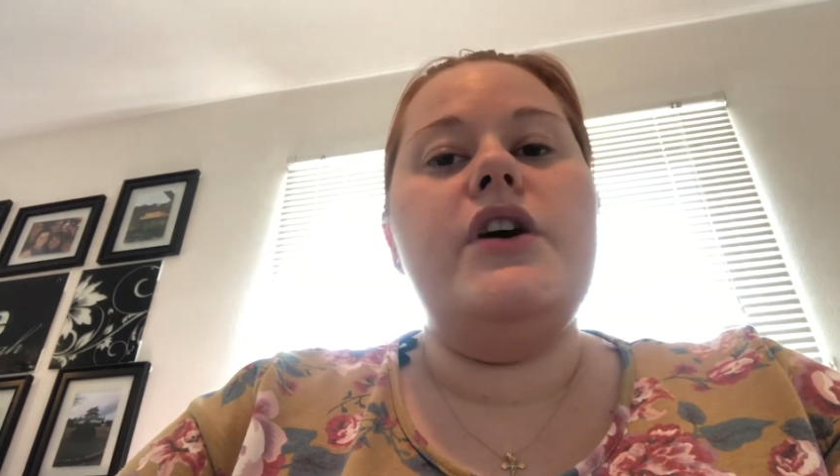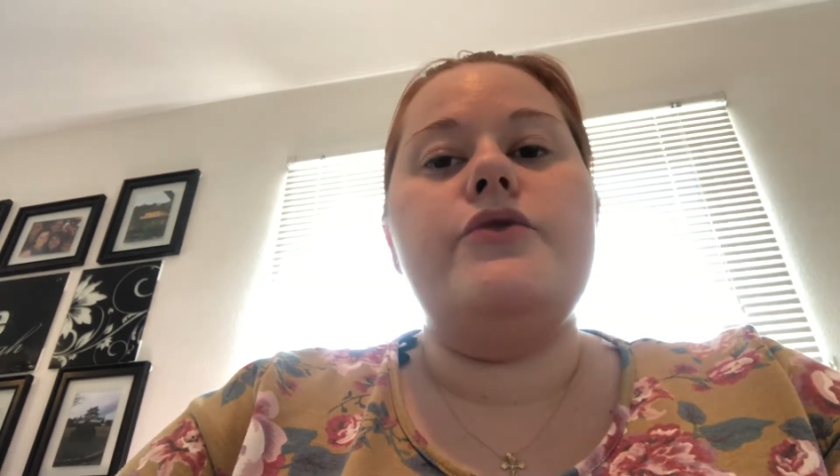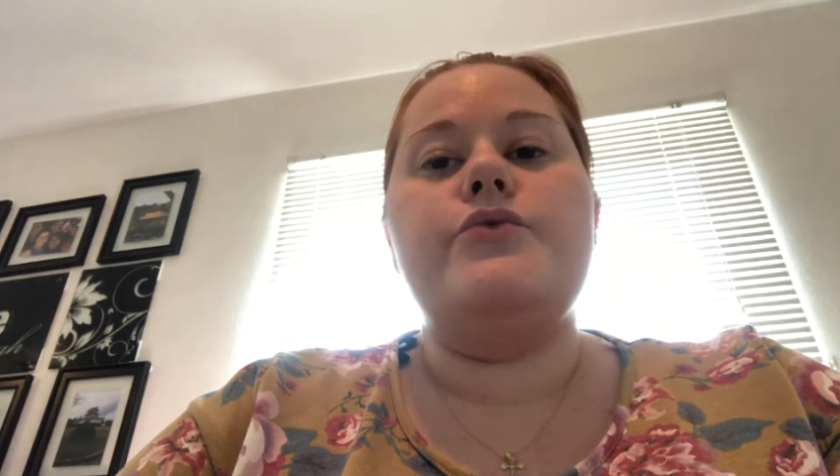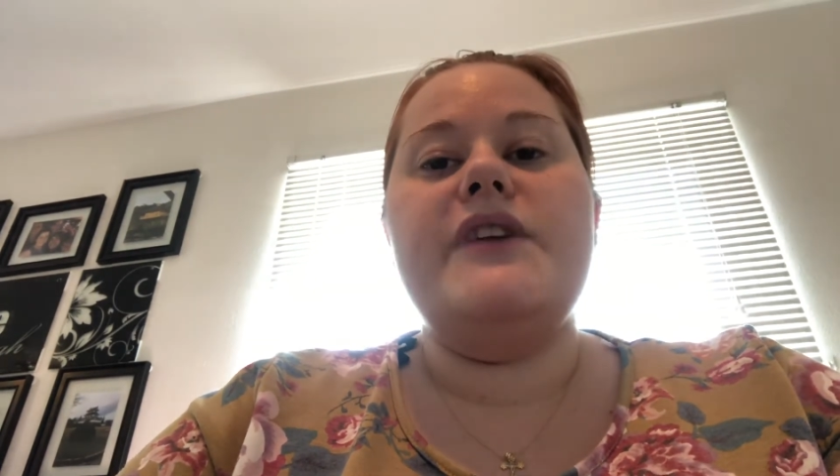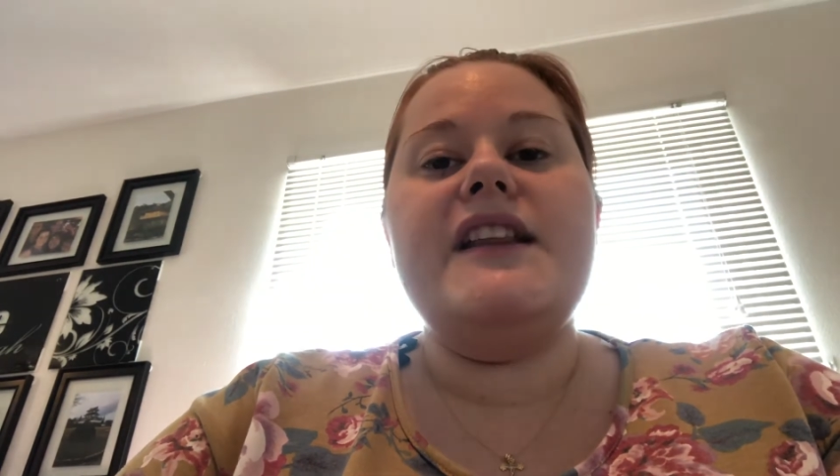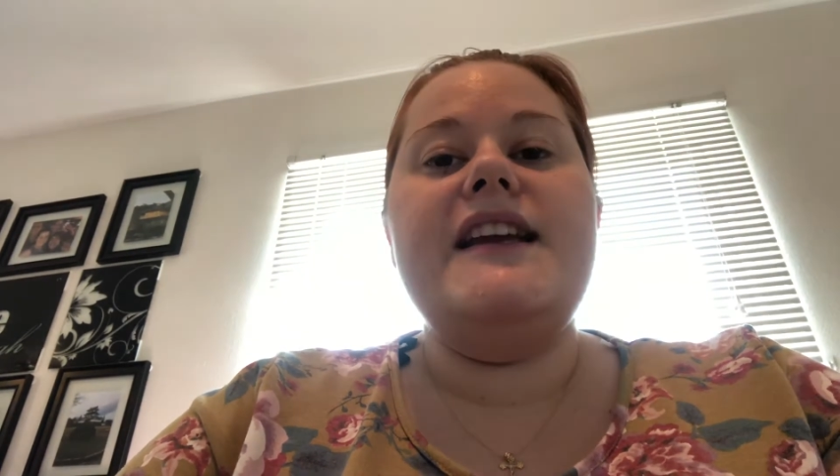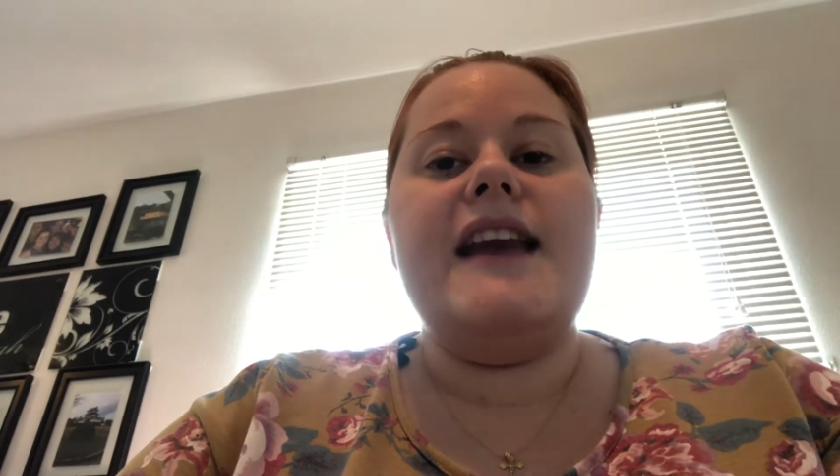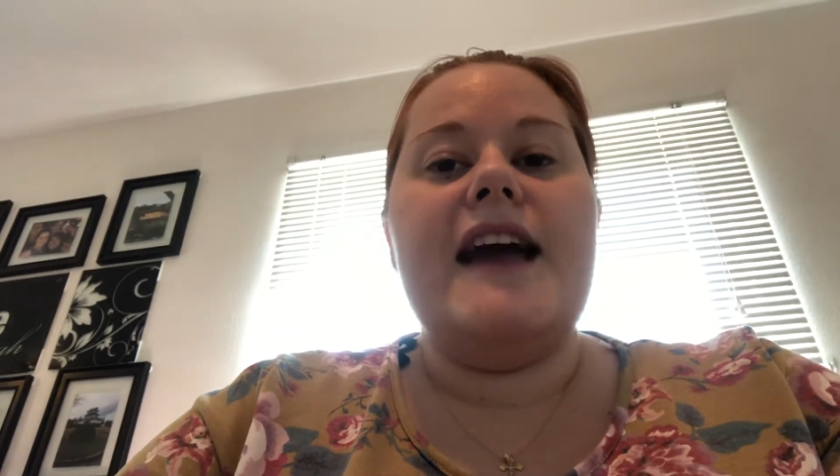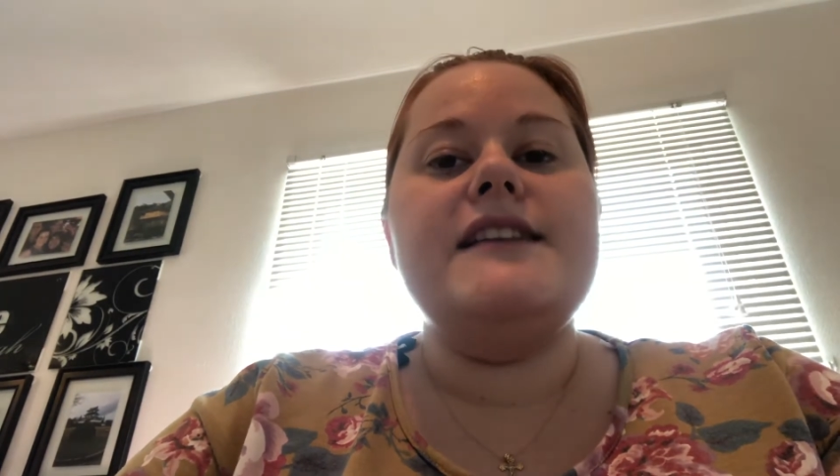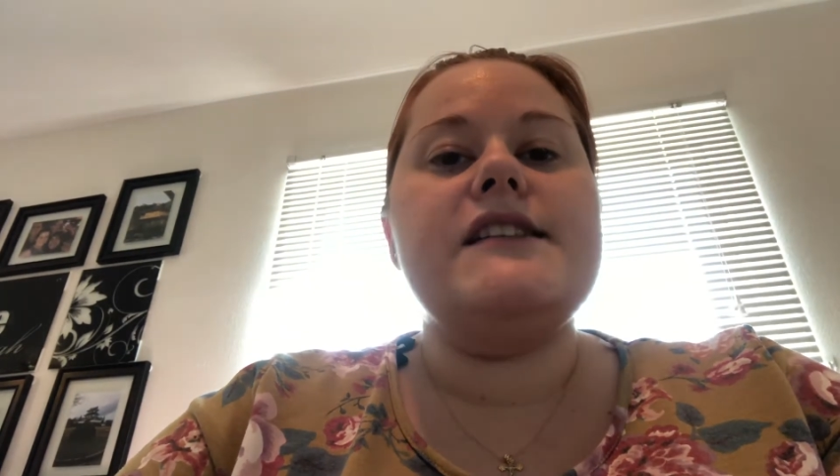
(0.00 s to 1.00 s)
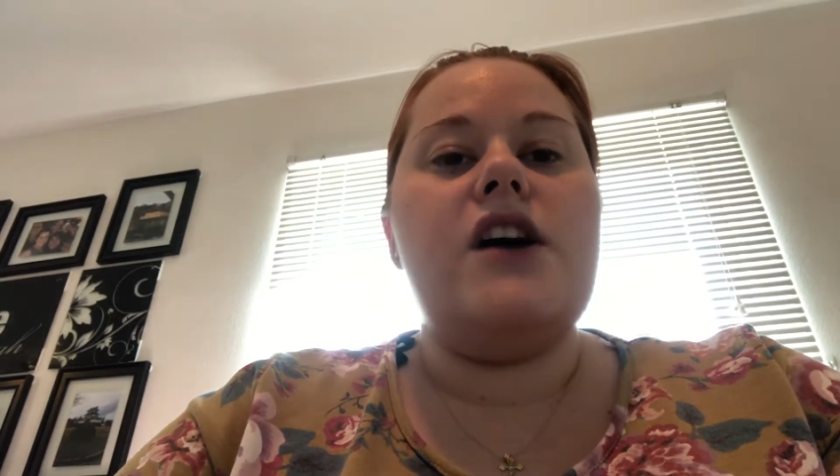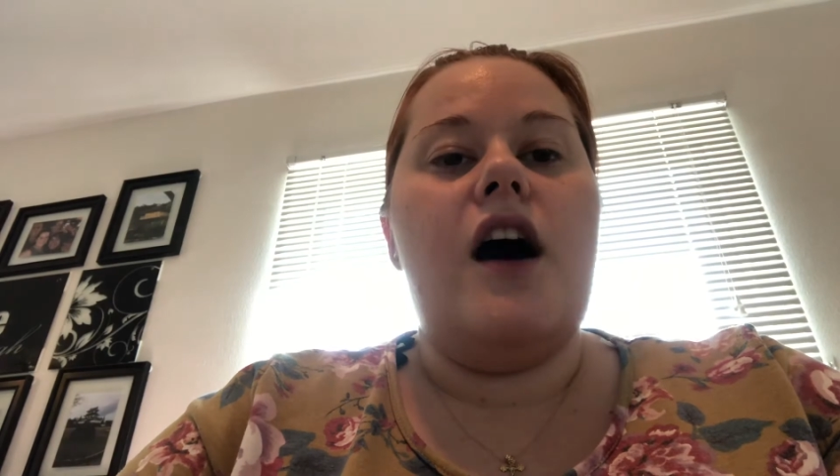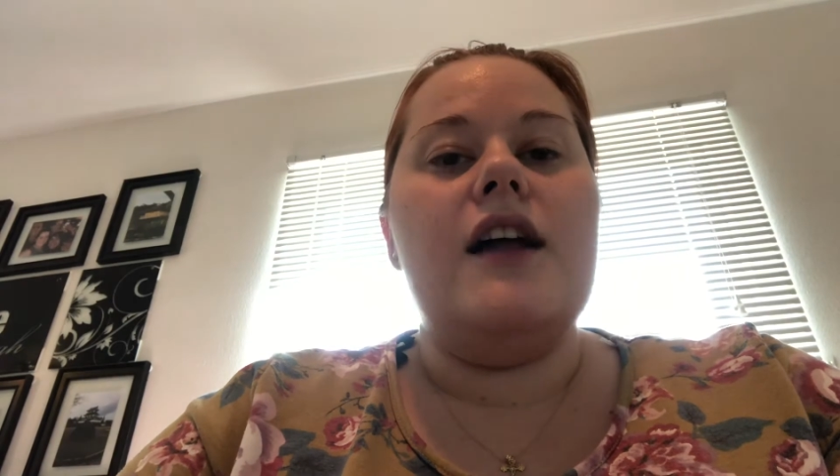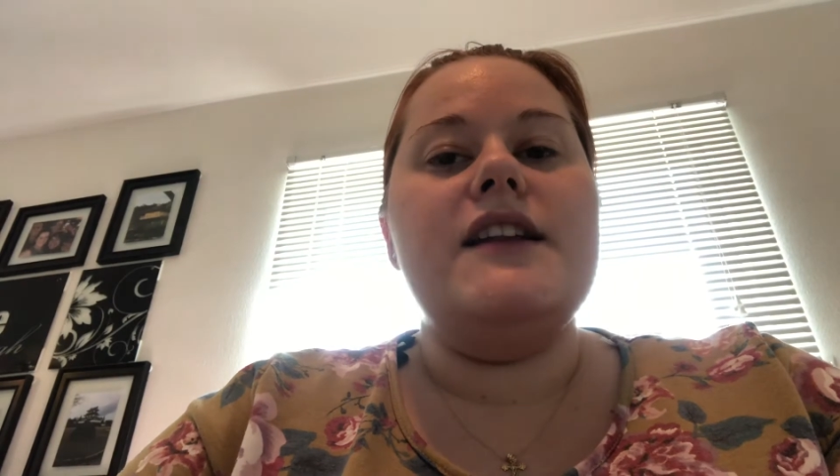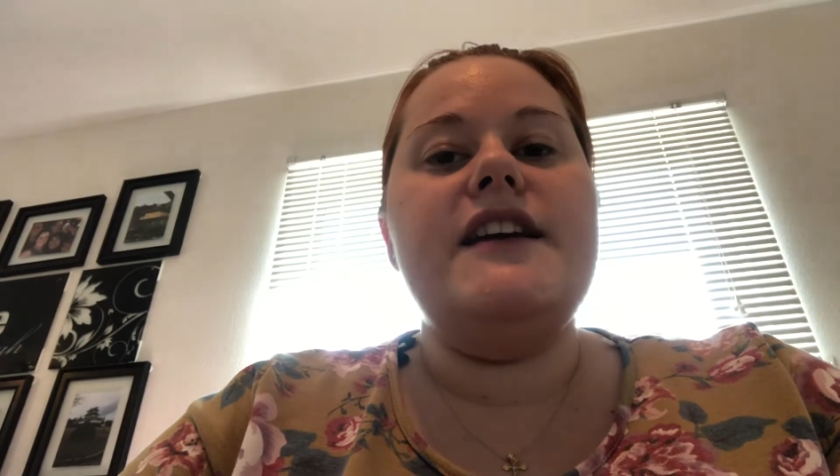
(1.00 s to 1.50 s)
a really nice
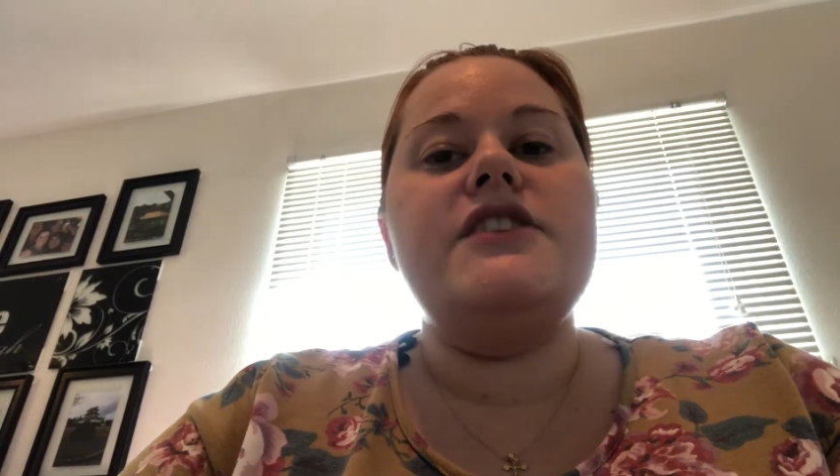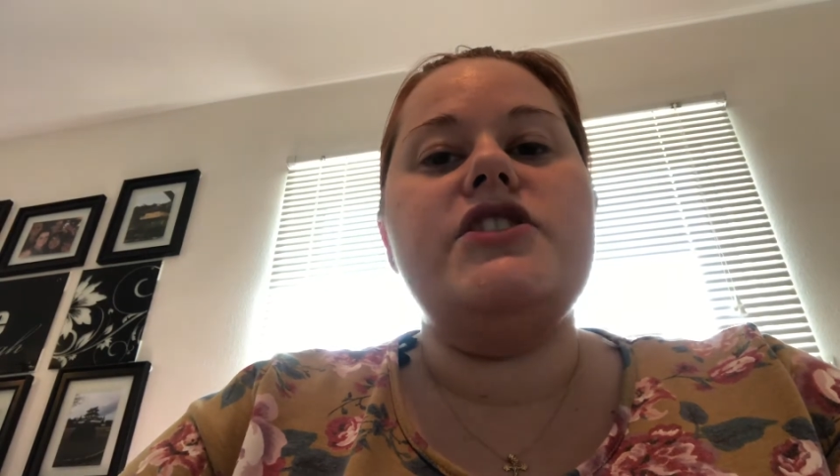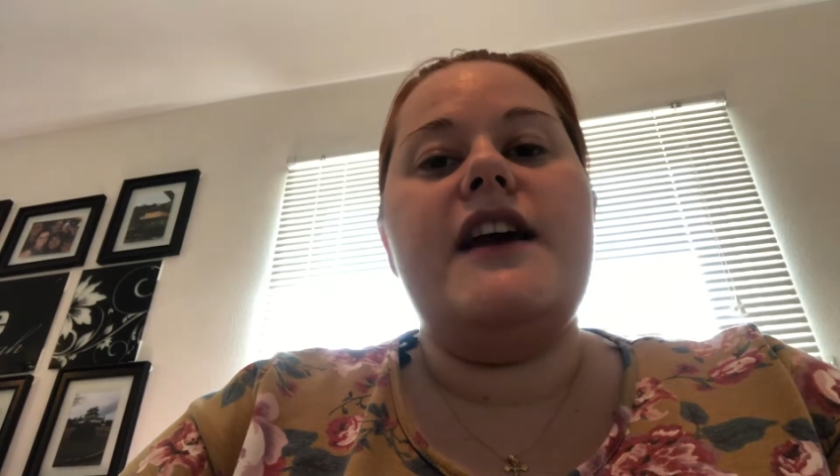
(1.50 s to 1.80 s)
college